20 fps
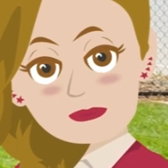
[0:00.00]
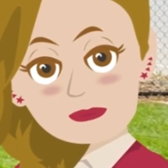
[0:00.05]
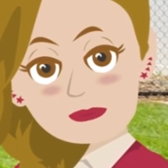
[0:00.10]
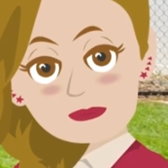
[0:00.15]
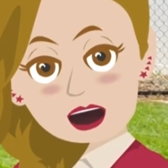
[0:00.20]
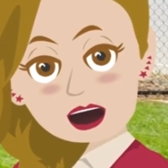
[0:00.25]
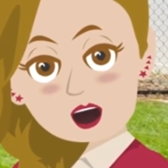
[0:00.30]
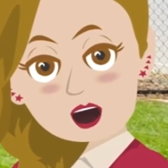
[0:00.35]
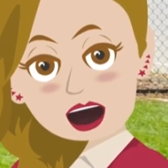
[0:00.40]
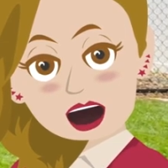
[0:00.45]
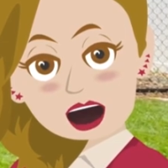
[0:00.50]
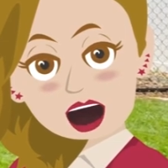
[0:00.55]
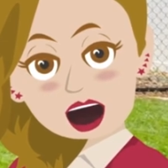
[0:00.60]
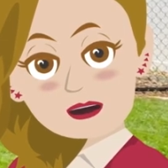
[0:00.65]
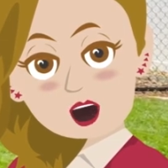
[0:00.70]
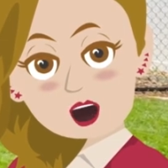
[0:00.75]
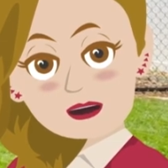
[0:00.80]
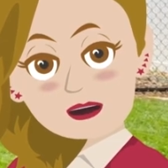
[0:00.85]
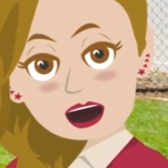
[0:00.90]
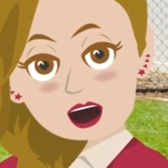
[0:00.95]
And all
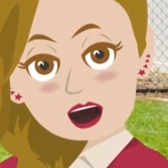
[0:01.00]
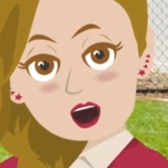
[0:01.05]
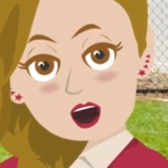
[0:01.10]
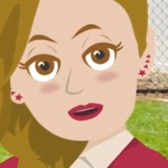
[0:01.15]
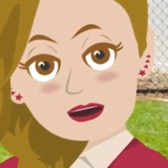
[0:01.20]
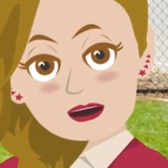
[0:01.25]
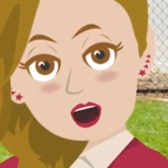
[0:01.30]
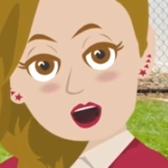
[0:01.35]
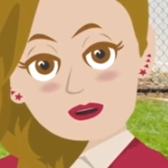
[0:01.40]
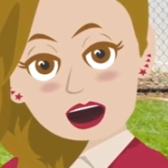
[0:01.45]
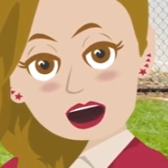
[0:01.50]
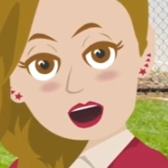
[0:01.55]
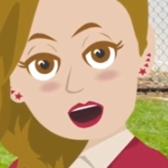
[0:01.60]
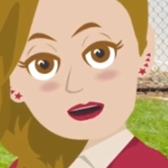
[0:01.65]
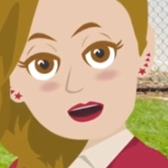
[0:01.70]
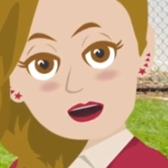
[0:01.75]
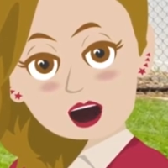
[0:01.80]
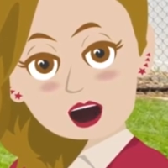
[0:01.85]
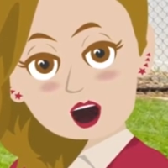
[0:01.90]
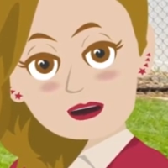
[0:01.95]
the while,
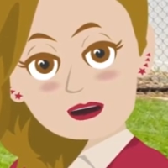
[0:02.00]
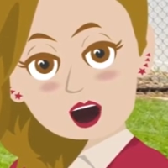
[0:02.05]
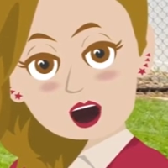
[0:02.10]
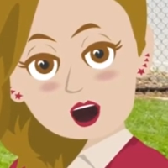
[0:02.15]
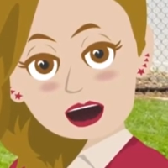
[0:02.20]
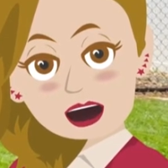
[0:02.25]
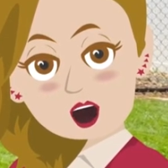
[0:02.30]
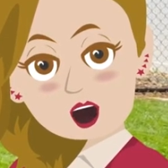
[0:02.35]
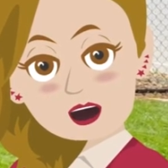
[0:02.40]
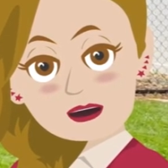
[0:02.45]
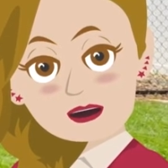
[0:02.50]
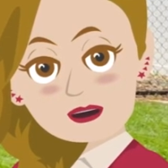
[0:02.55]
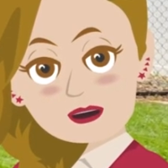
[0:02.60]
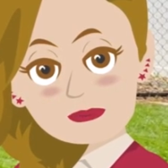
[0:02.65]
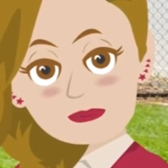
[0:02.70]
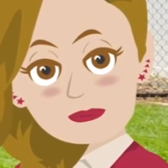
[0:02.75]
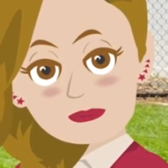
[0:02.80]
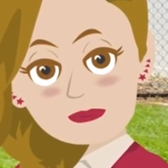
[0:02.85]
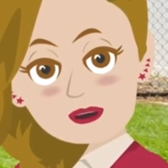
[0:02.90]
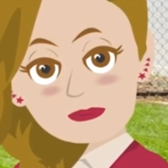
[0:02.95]
without you even knowing it,
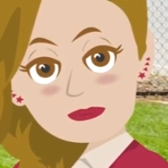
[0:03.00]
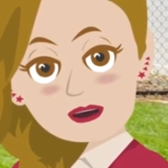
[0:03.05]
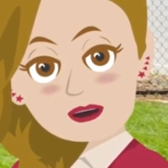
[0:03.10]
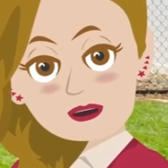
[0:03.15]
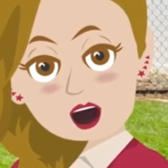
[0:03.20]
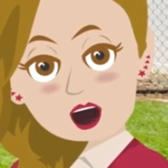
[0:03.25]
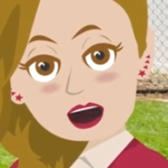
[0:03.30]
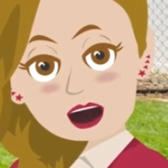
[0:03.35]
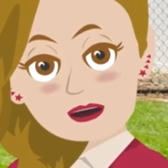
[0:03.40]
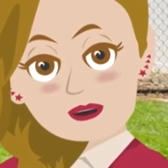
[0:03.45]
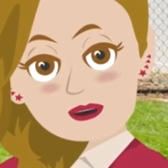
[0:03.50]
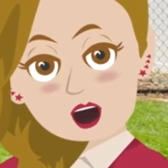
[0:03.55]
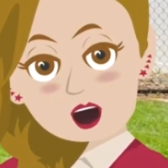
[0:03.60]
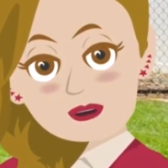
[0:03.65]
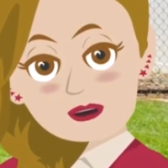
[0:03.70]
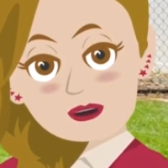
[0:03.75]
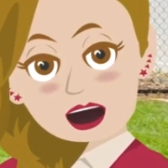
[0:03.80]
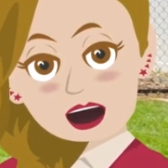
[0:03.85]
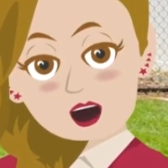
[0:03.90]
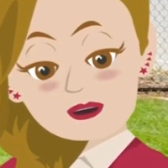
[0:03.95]
each
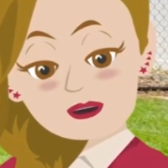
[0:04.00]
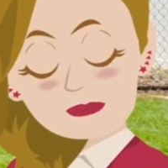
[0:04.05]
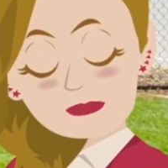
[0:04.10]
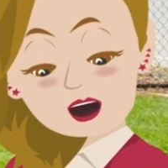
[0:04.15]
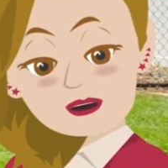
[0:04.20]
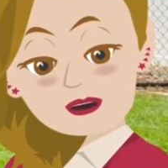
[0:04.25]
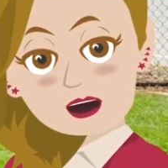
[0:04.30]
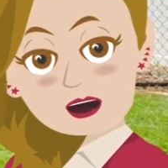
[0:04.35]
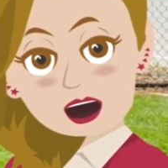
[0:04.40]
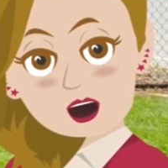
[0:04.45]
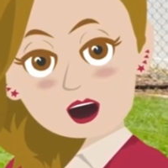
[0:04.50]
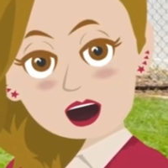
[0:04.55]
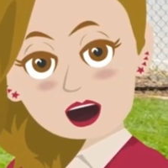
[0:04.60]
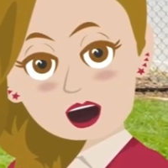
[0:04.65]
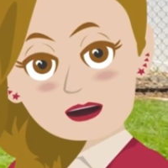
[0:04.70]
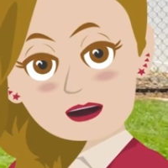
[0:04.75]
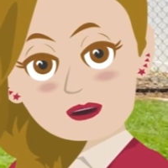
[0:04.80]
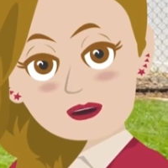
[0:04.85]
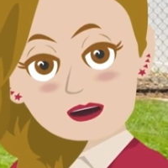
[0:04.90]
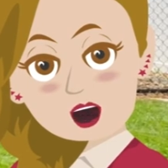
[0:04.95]
request that you are
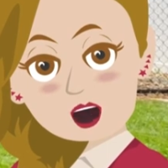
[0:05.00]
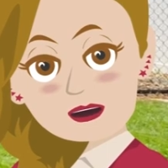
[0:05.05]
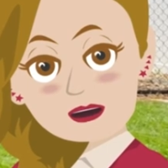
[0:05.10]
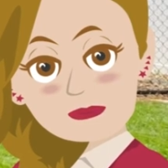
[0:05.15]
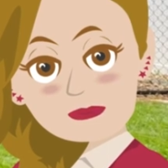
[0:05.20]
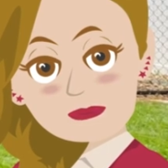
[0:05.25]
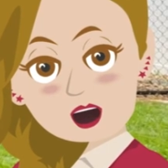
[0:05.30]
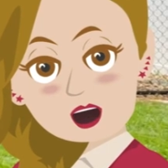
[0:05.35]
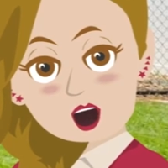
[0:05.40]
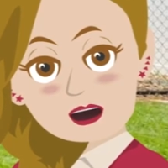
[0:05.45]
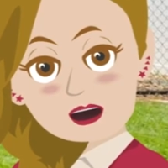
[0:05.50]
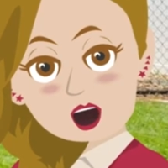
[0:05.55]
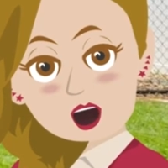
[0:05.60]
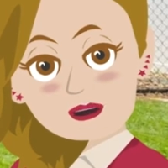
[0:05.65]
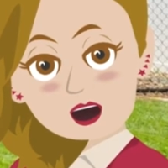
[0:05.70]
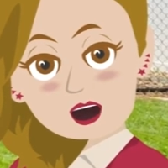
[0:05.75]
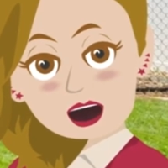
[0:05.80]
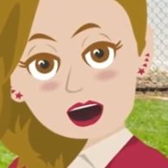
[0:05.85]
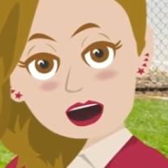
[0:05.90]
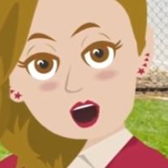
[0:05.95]
launching into this
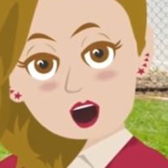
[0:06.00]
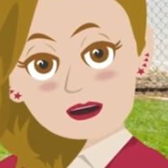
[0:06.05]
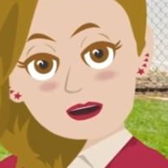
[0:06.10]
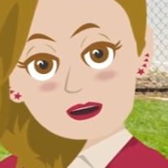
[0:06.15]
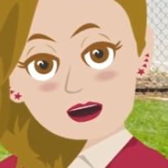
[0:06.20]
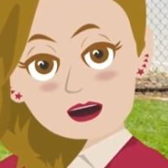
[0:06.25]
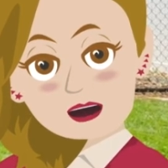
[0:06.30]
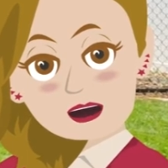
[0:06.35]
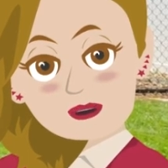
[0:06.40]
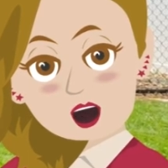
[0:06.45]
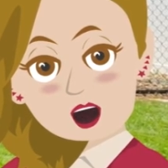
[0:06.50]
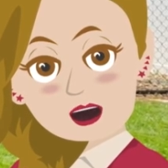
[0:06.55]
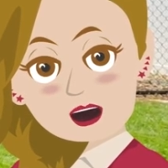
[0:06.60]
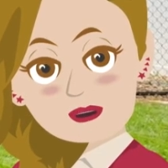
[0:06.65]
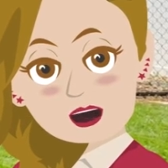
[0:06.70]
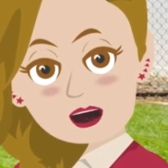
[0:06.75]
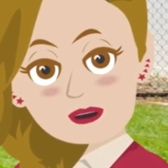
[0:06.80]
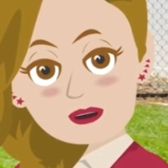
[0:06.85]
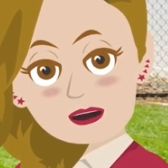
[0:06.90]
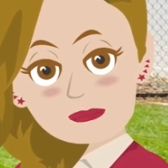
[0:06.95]
non-physical
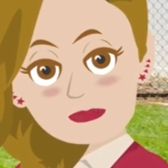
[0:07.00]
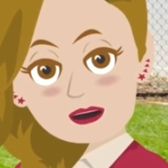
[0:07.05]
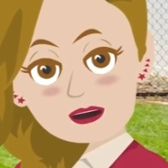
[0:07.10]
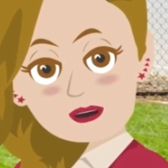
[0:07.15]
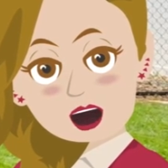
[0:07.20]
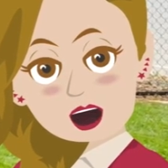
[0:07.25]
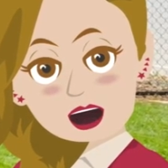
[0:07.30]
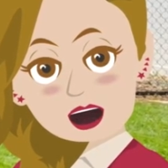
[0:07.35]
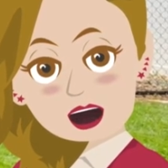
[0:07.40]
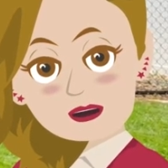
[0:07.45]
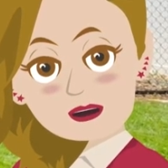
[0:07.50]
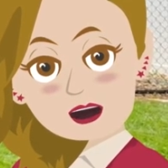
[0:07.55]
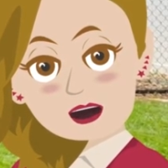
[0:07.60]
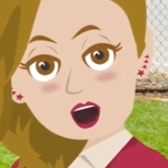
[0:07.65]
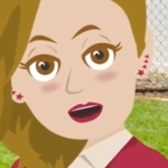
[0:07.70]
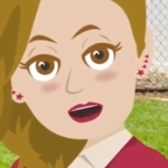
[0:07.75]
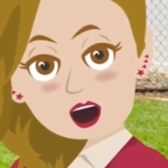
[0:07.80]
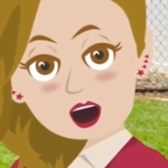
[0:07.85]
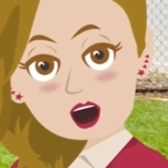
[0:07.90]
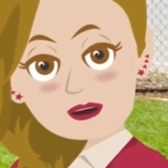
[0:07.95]
ether, into this
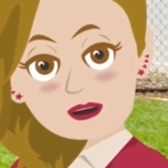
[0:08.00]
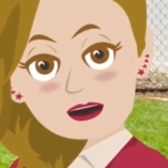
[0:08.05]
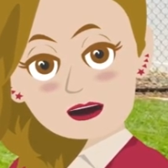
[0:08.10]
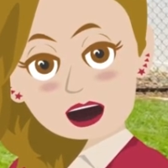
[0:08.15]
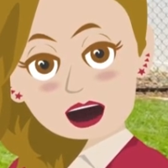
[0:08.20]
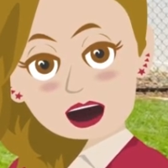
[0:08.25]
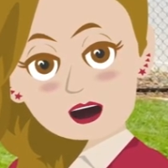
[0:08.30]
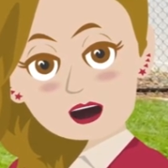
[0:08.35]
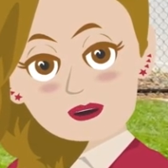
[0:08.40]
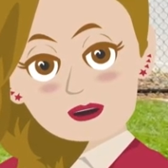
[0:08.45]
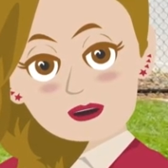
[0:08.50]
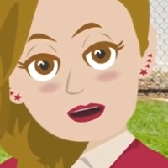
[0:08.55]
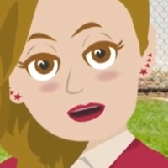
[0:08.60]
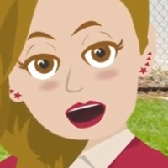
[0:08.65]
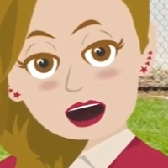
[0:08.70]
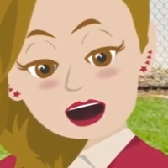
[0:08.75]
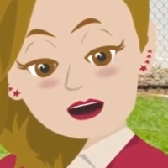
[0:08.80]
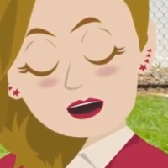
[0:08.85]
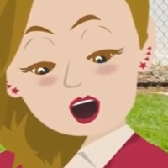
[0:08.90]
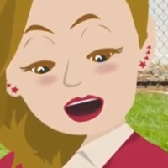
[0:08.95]
what we are calling
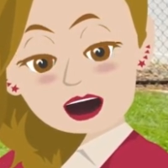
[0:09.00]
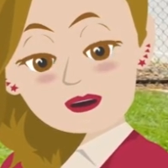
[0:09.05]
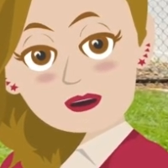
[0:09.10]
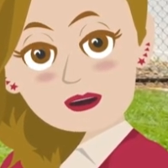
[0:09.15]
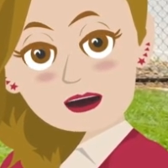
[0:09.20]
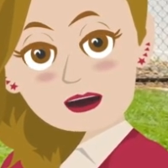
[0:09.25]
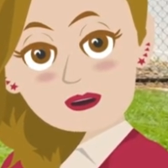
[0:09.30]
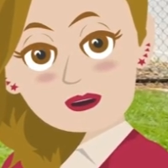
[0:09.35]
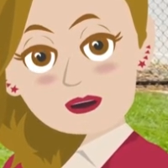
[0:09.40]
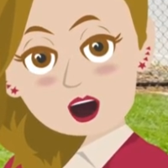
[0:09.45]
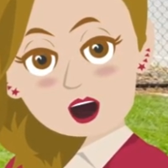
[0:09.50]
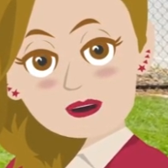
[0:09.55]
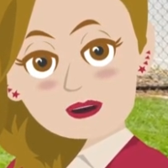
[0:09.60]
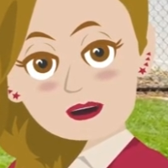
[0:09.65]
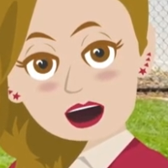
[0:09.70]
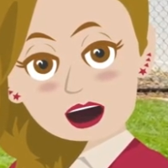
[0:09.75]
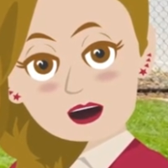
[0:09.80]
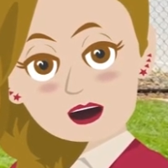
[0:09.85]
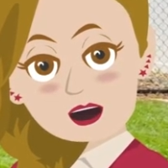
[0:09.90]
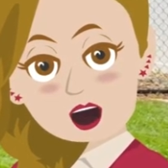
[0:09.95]
your vortex, this
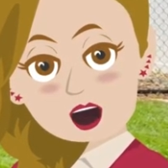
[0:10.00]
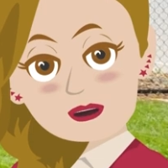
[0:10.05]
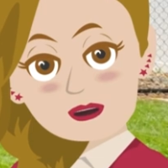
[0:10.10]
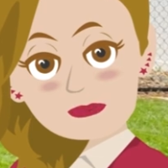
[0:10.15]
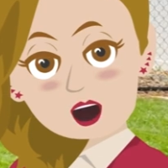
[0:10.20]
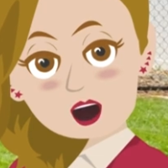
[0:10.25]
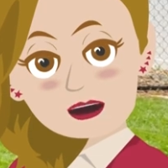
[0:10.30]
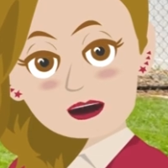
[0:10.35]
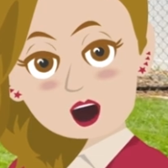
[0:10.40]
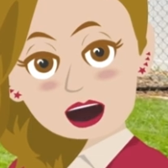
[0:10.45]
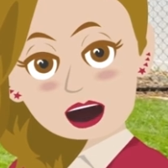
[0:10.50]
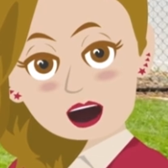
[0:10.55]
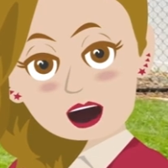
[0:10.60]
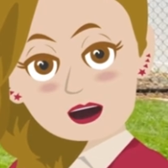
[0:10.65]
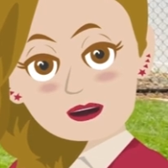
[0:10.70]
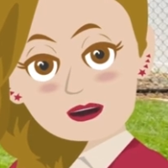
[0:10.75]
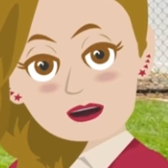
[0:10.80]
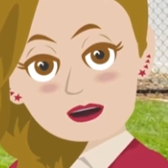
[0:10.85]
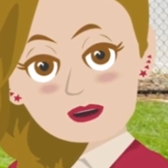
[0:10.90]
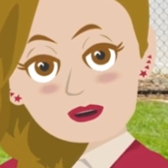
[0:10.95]
vibrational
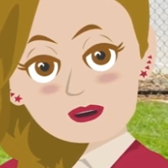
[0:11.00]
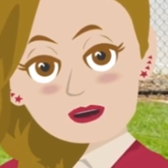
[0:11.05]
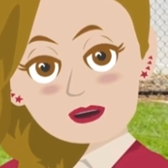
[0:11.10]
reality,